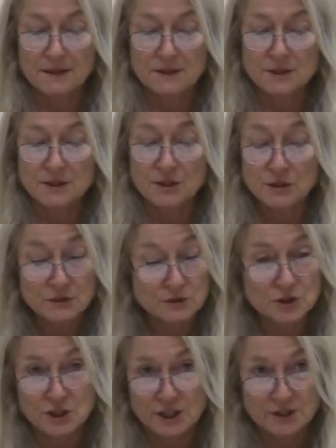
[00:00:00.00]
There's a
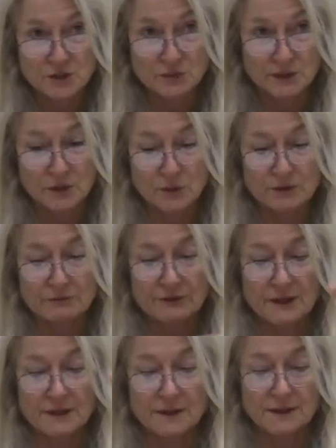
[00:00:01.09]
huge Chancery Court
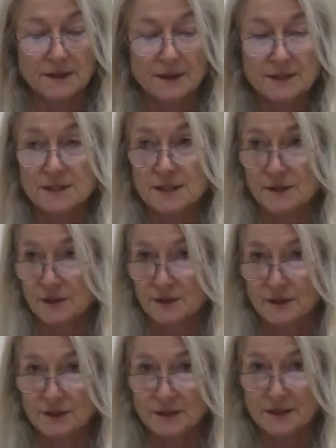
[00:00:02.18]
file in the Knox County
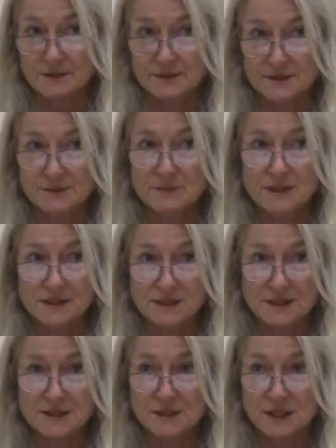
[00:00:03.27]
Archives because
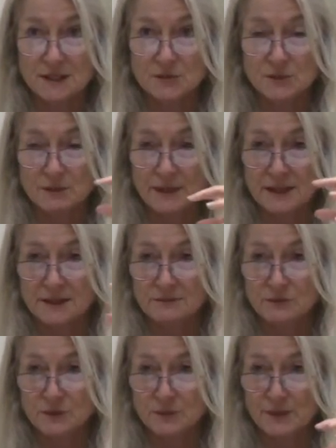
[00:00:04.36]
this case went back and
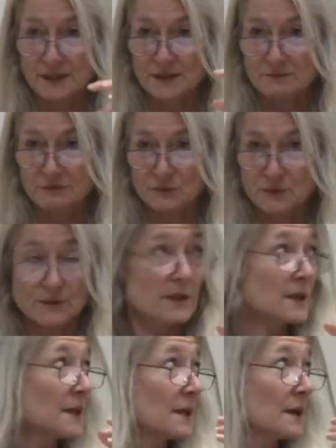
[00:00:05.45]
forth
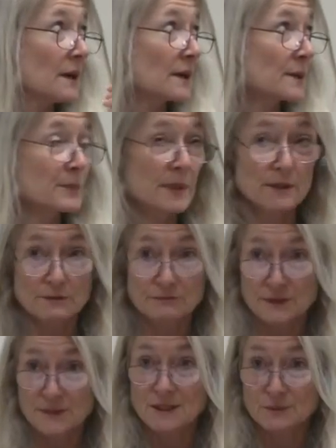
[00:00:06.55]
on appeal.
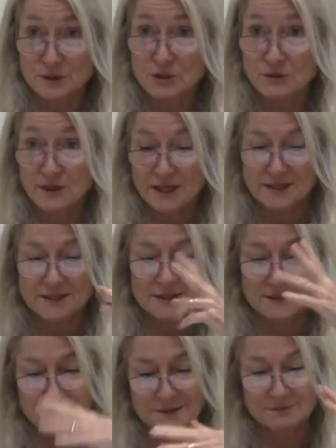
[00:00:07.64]
I mean, there were 2
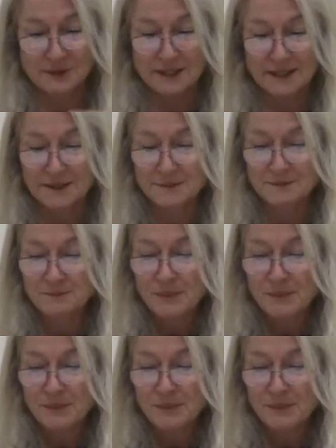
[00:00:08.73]
cases related.